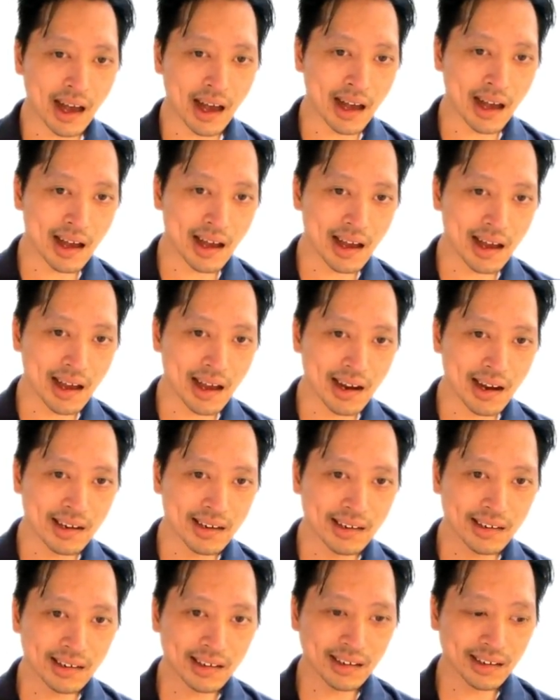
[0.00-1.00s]

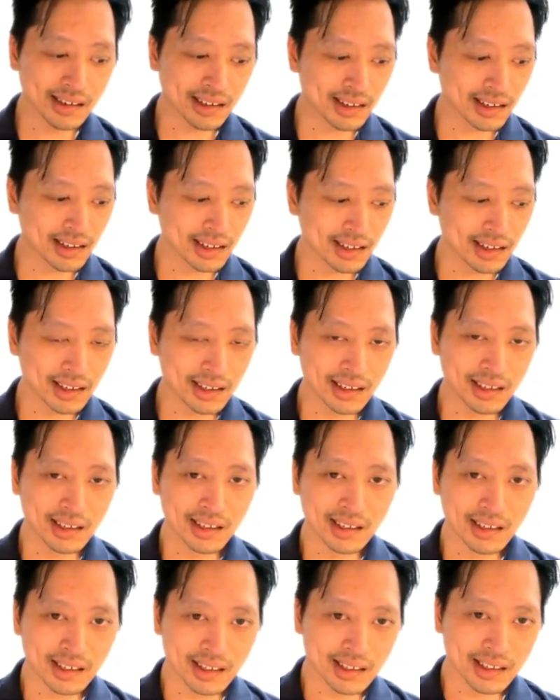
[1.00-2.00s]
and
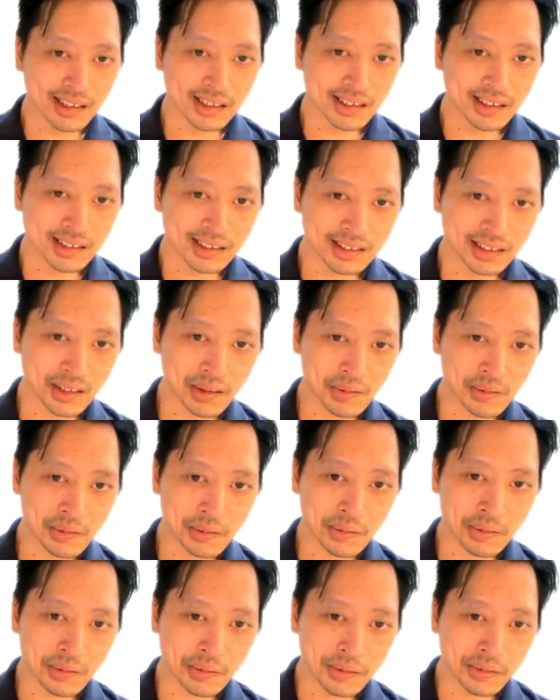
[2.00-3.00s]

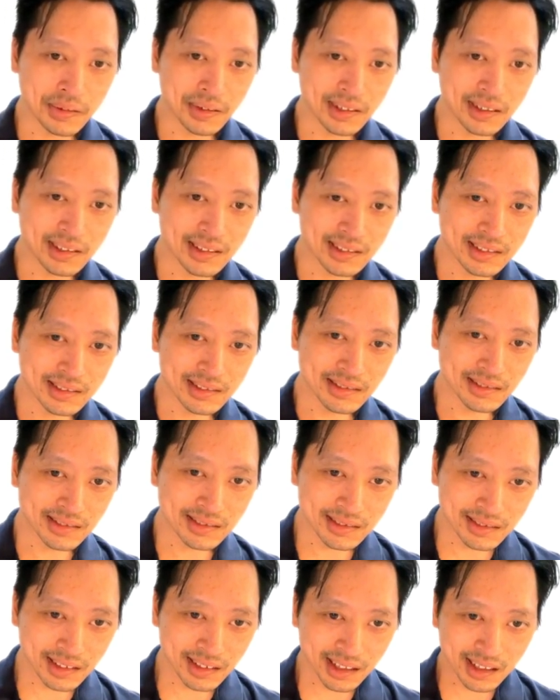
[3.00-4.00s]
so
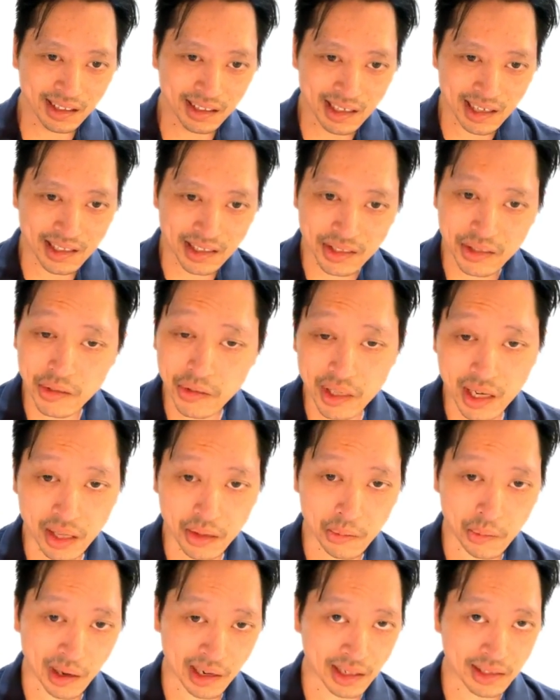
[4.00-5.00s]
let's do
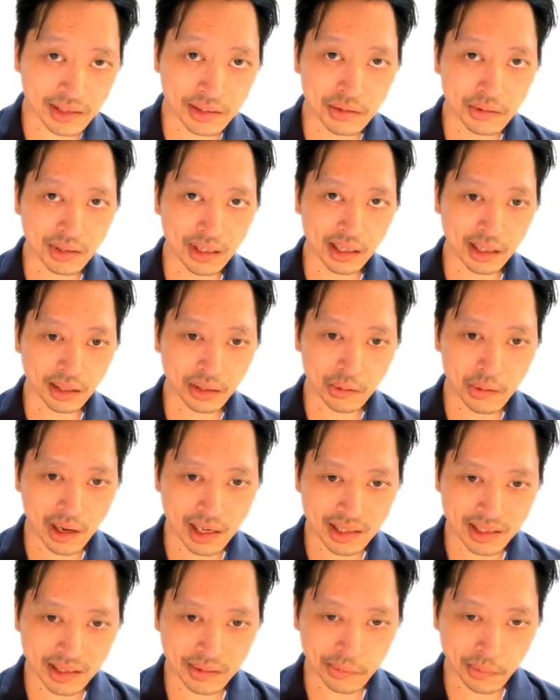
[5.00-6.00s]
another one. Let's do another
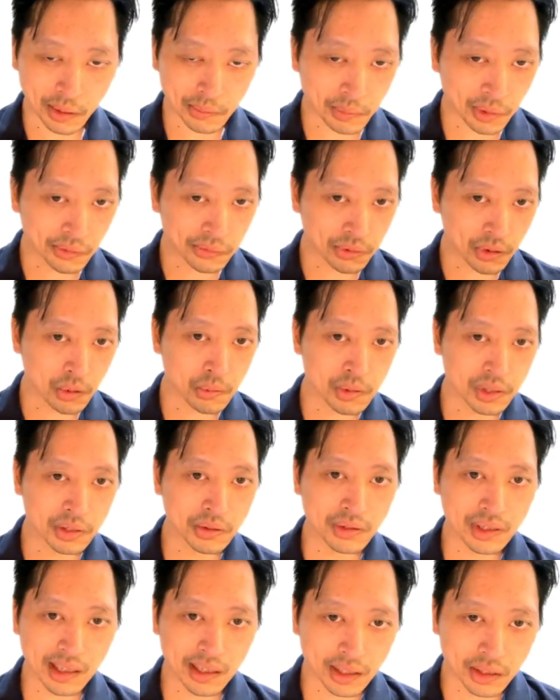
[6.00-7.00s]
question. But before we
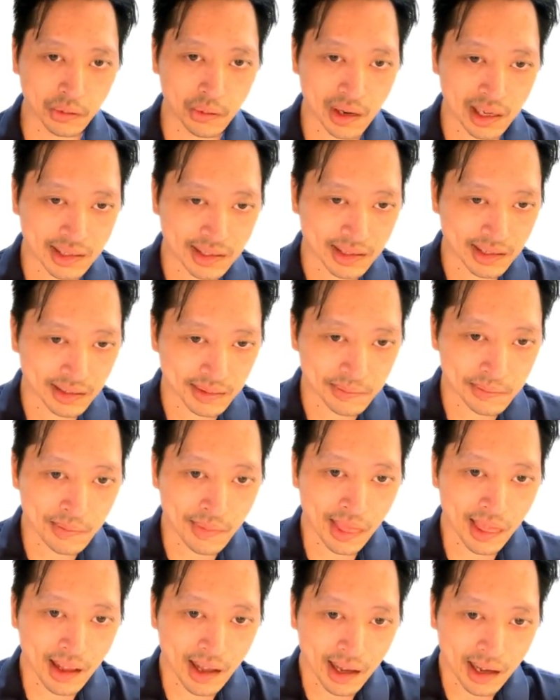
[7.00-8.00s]
do another question,
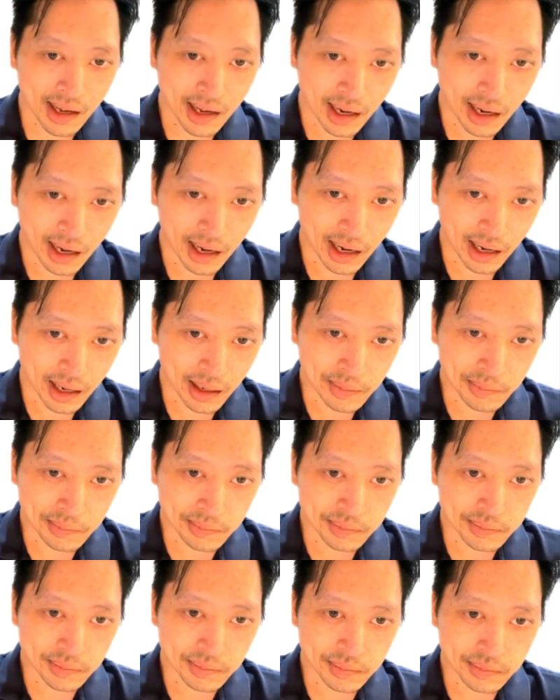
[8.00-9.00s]

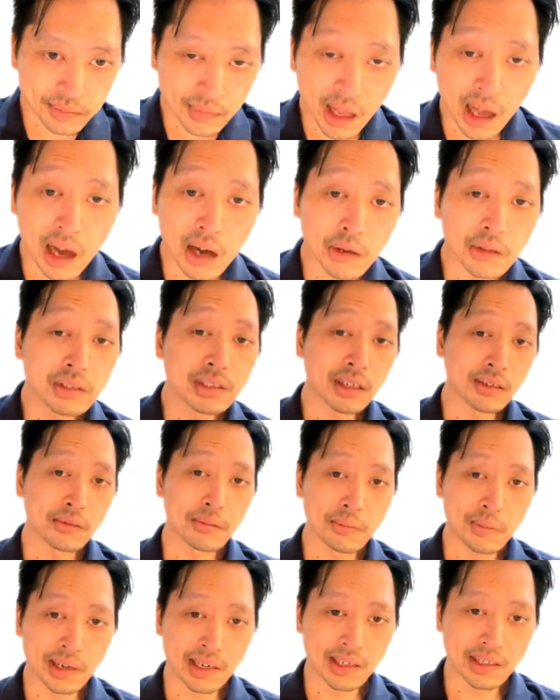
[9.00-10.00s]
um, how is
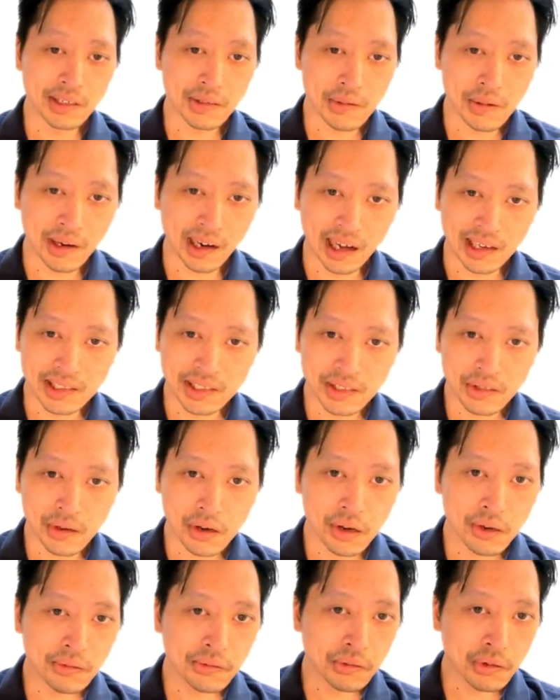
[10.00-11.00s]
everybody doing? I
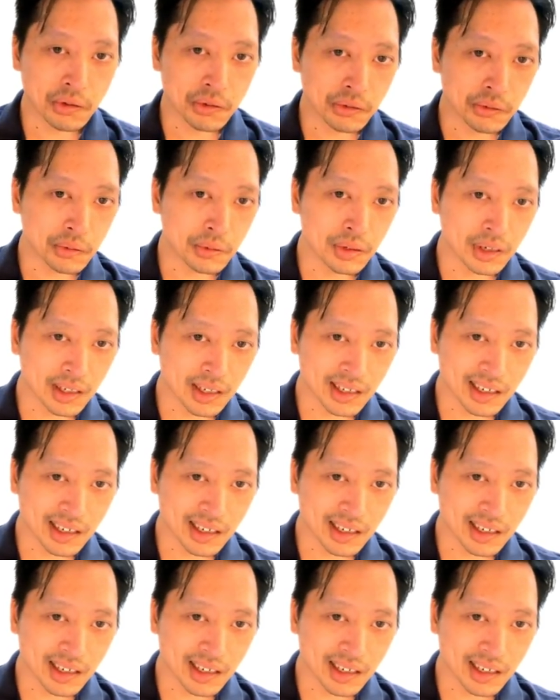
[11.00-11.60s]
saw a few